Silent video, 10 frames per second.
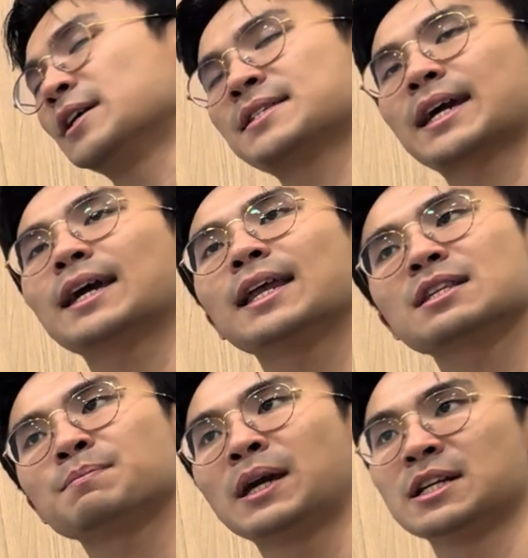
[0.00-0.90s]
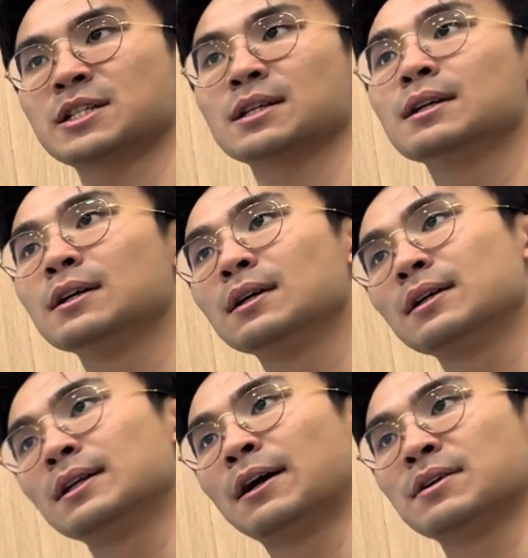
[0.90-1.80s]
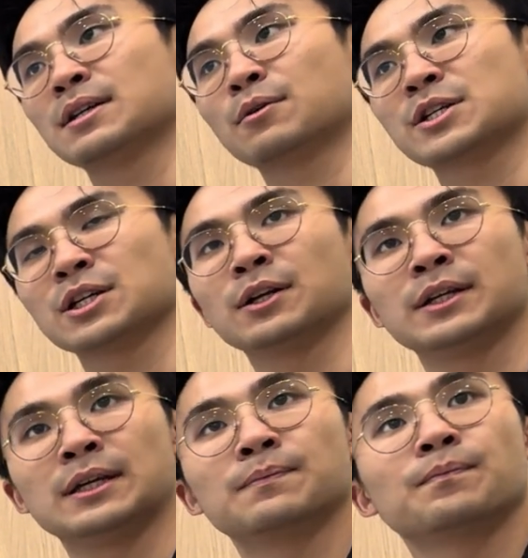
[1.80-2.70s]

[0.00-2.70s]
second last page, there is a question on it.